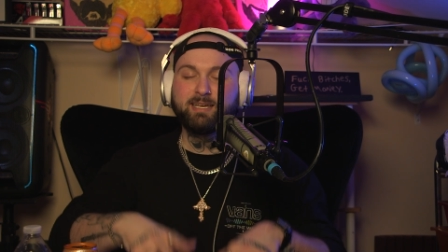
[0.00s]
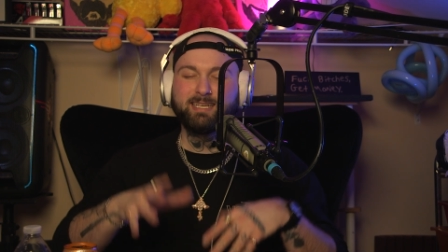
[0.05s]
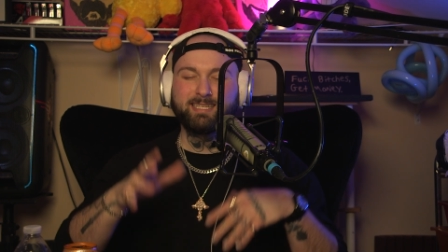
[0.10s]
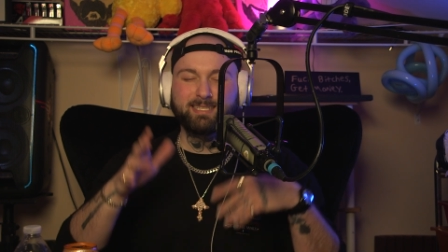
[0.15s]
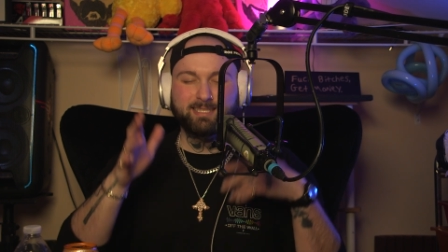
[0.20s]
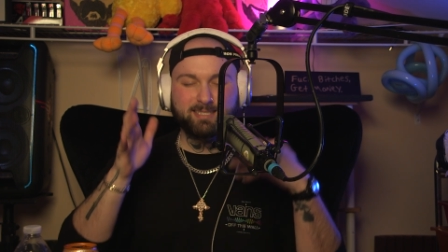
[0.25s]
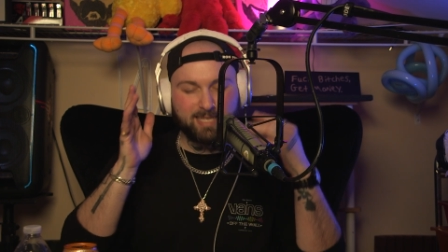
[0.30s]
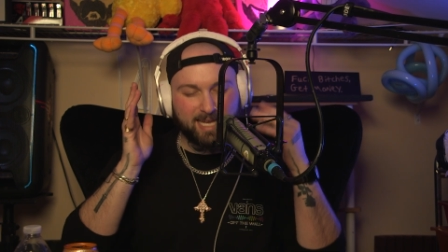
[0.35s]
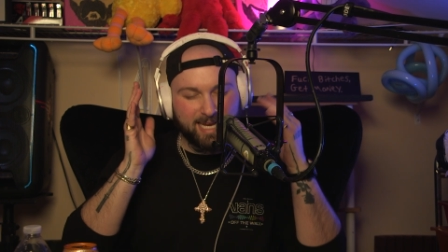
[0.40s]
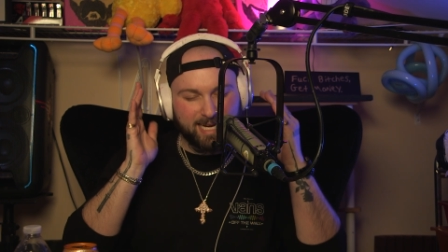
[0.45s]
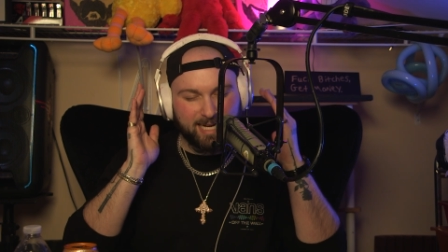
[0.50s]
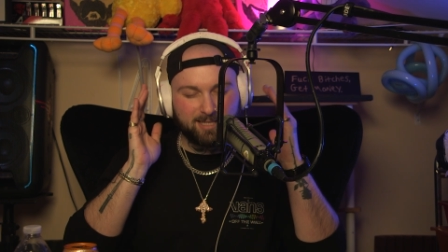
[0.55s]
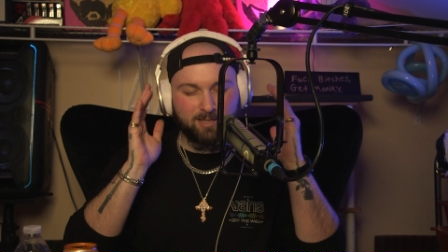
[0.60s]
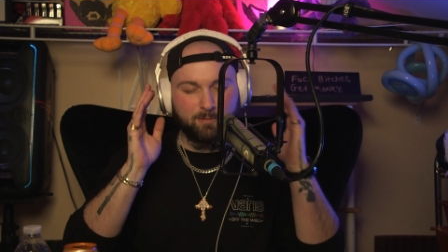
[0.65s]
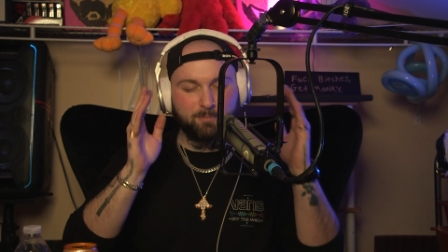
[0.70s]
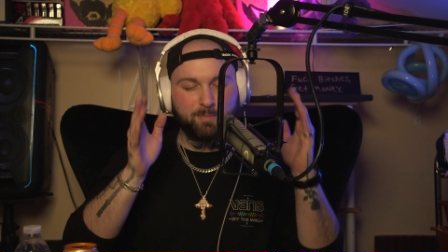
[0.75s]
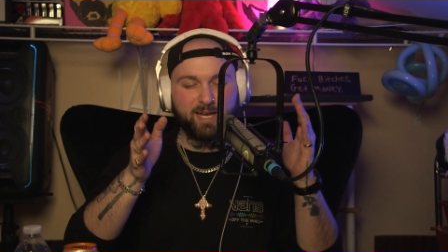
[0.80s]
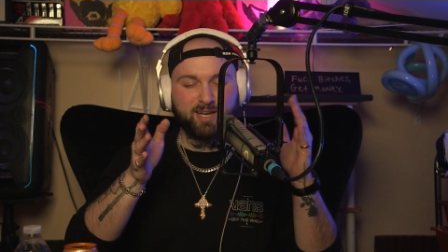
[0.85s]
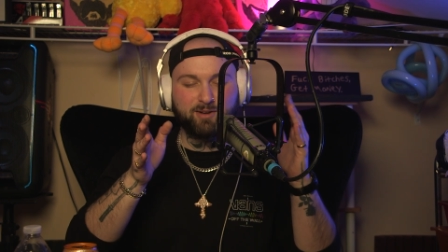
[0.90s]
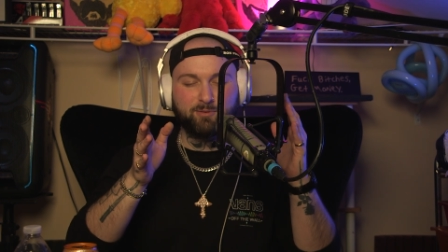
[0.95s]
staying on the
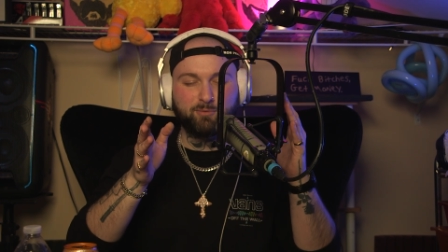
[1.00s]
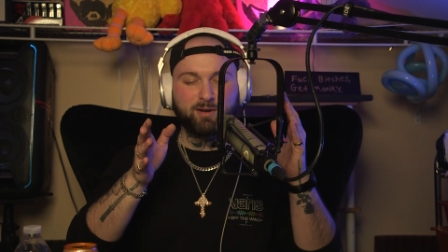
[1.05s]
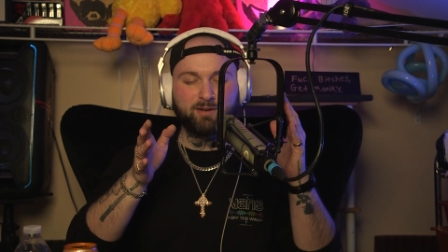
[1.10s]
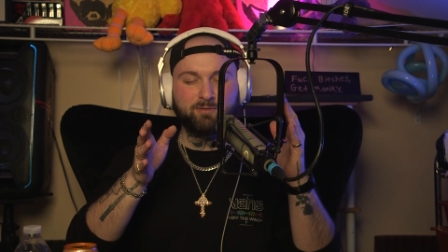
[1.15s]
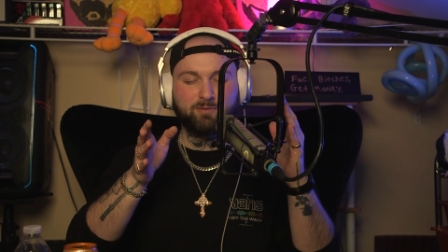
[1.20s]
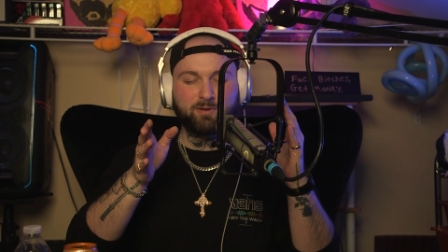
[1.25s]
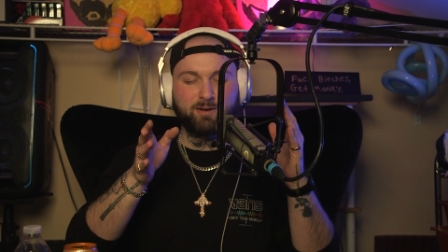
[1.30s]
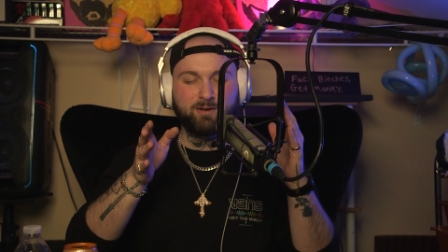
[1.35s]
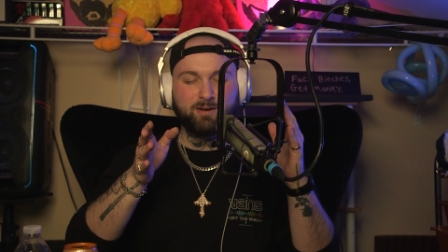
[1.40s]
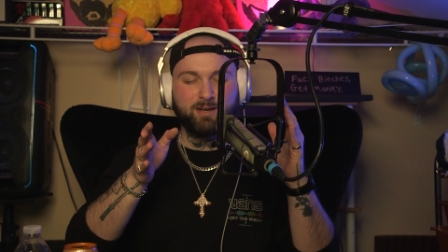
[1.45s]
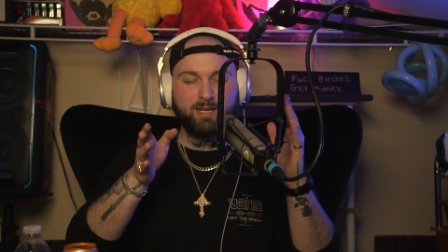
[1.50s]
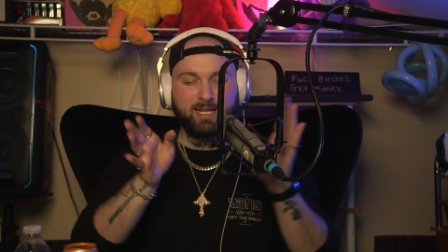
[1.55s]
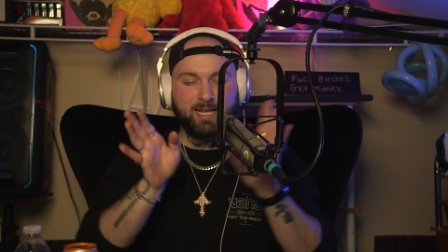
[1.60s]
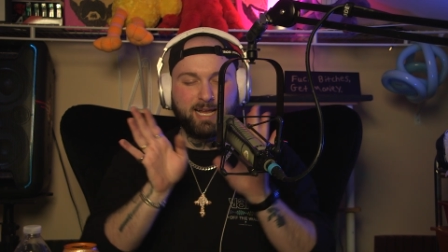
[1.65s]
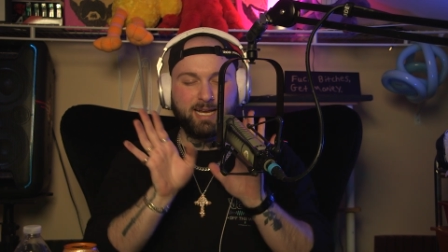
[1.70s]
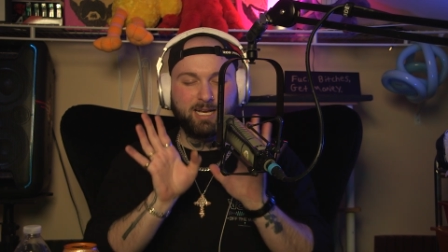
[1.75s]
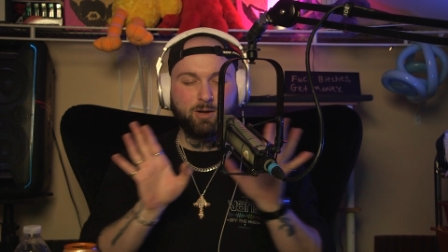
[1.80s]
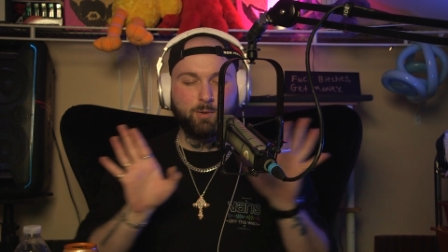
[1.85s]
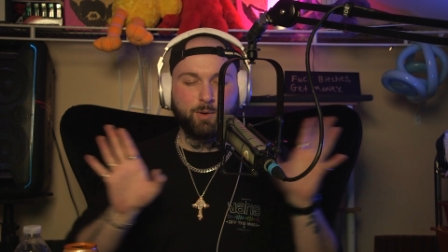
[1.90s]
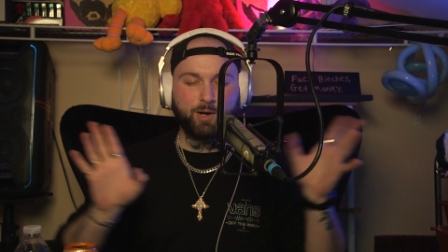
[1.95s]
main river
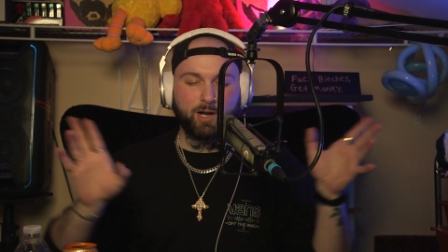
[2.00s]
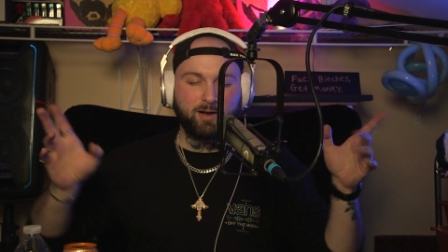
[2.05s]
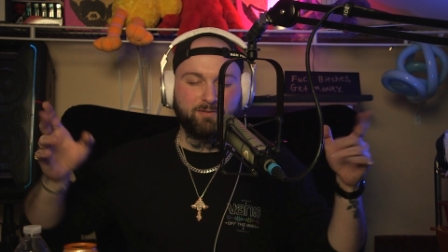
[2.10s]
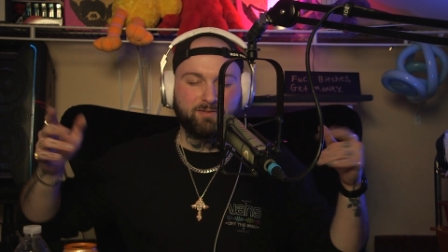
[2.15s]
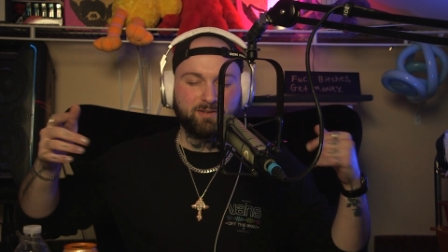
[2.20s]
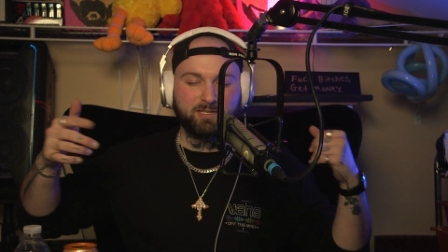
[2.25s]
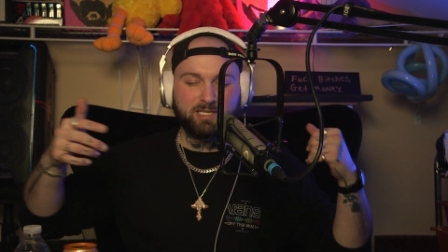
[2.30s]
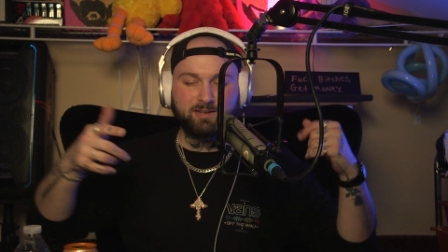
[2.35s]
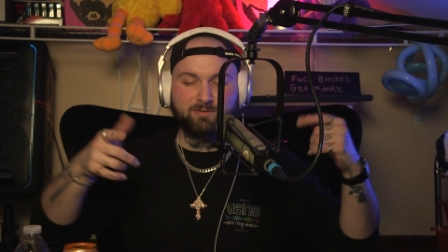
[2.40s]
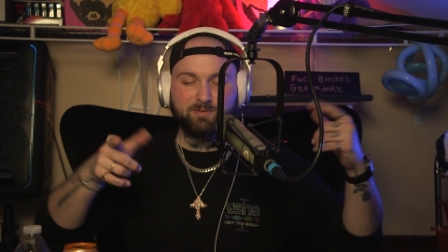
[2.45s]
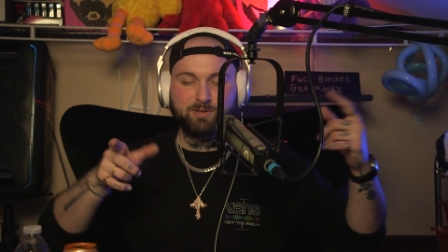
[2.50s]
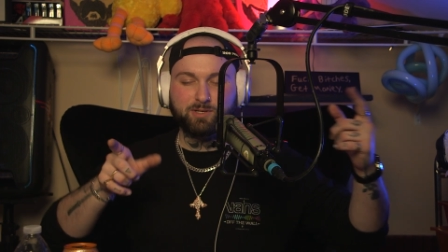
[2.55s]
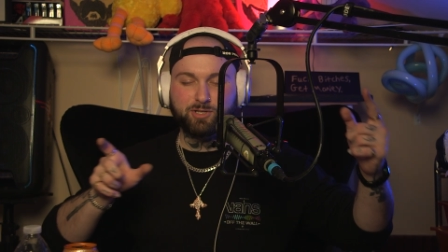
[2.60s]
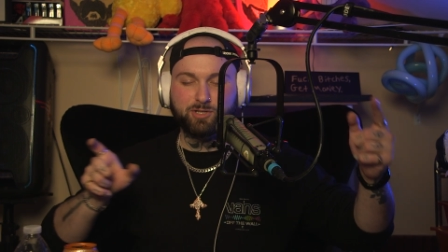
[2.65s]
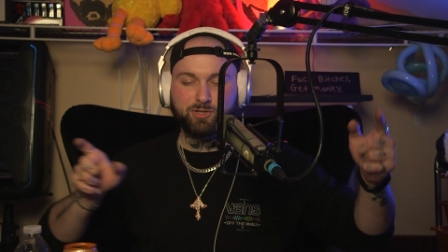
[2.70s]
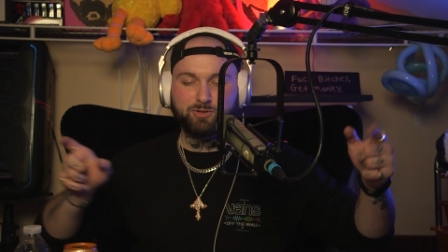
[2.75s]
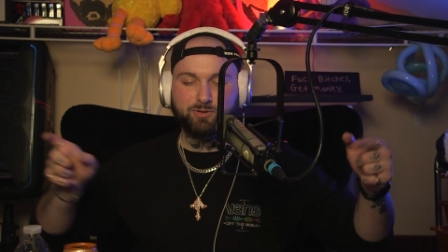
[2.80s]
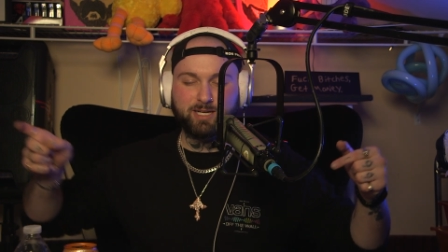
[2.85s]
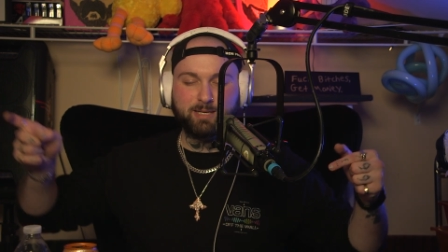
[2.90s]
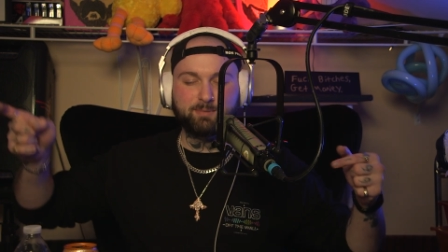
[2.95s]
and going off in different
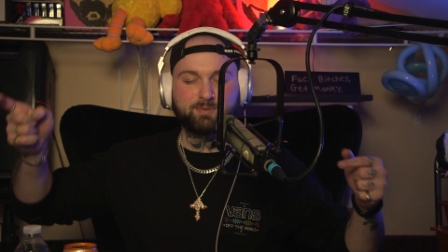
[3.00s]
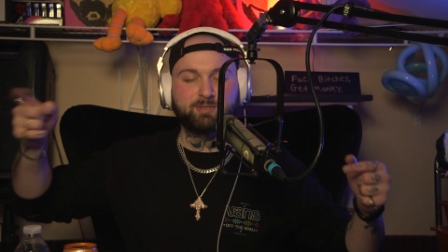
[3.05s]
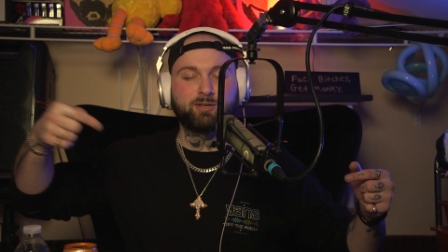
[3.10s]
streams.